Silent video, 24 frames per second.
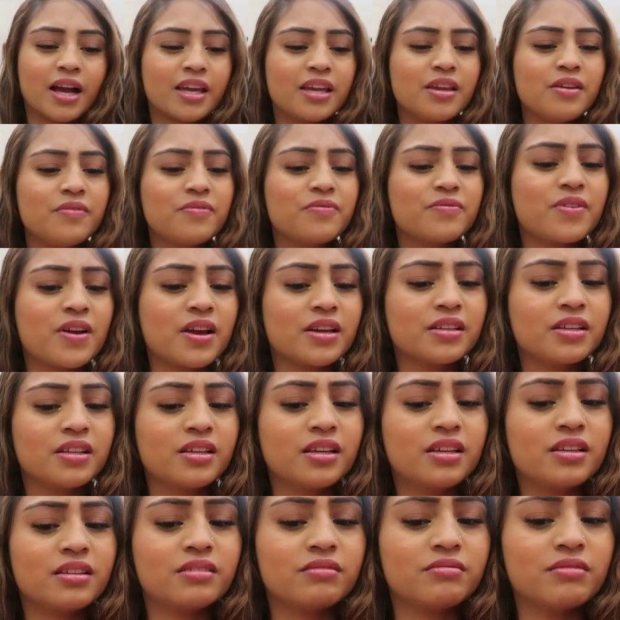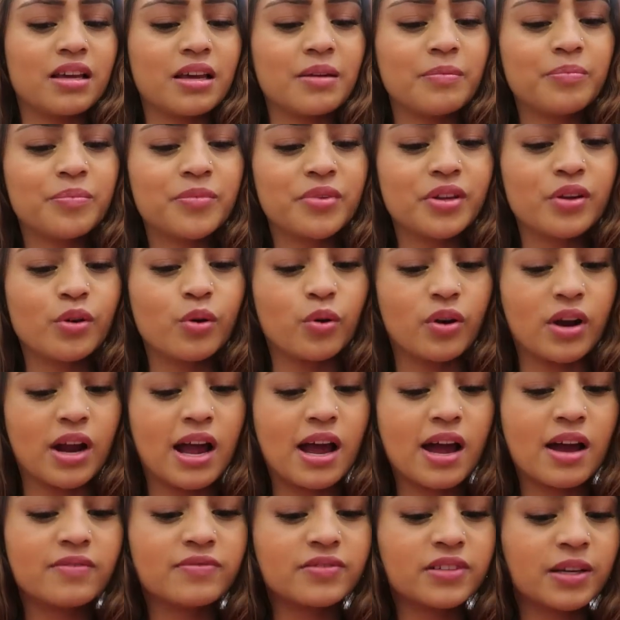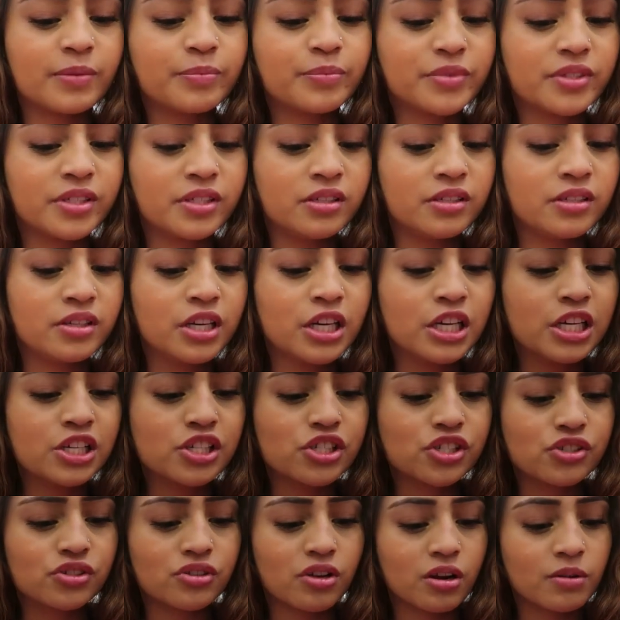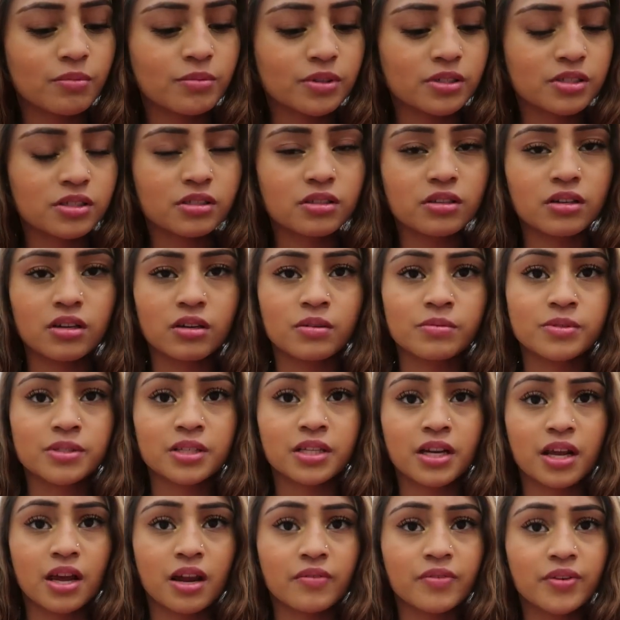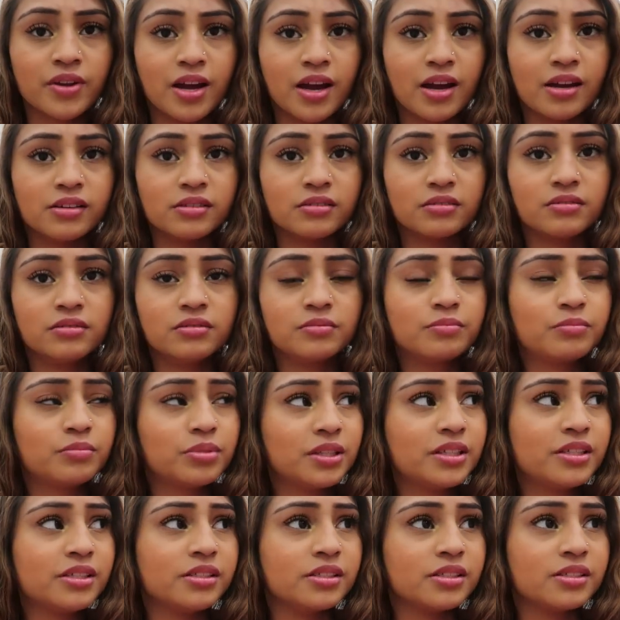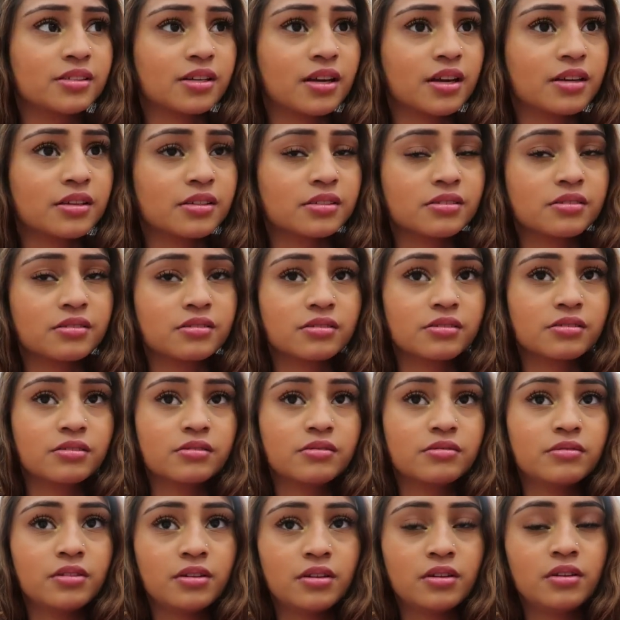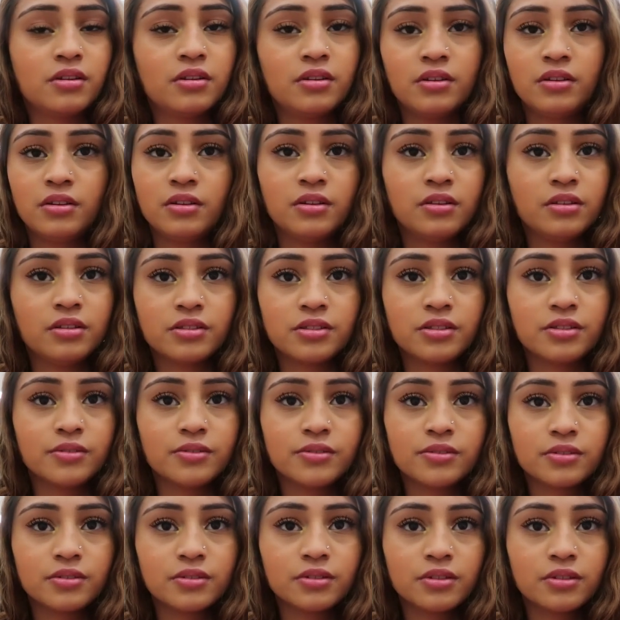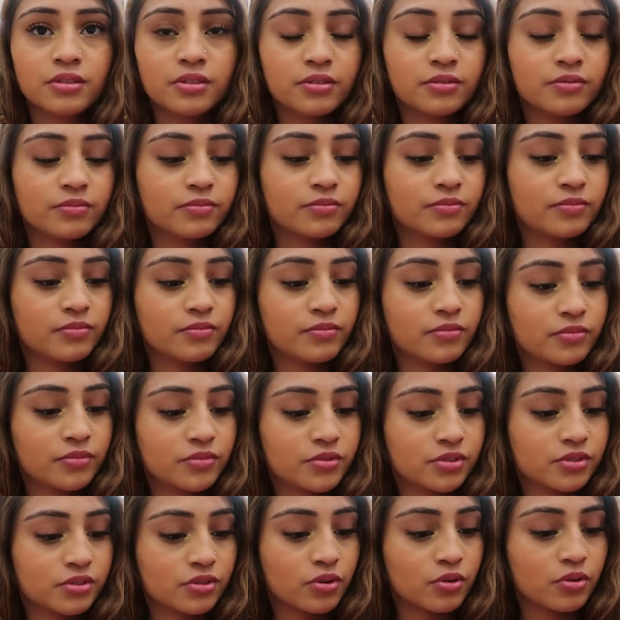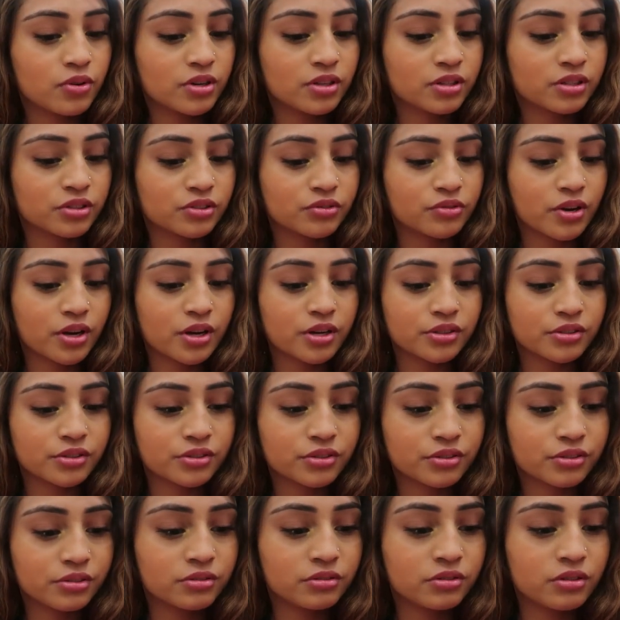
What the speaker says: I keep finding empty or half-empty Starbucks cups in every aisle. Please, guys. Seriously? Just throw it in the trash.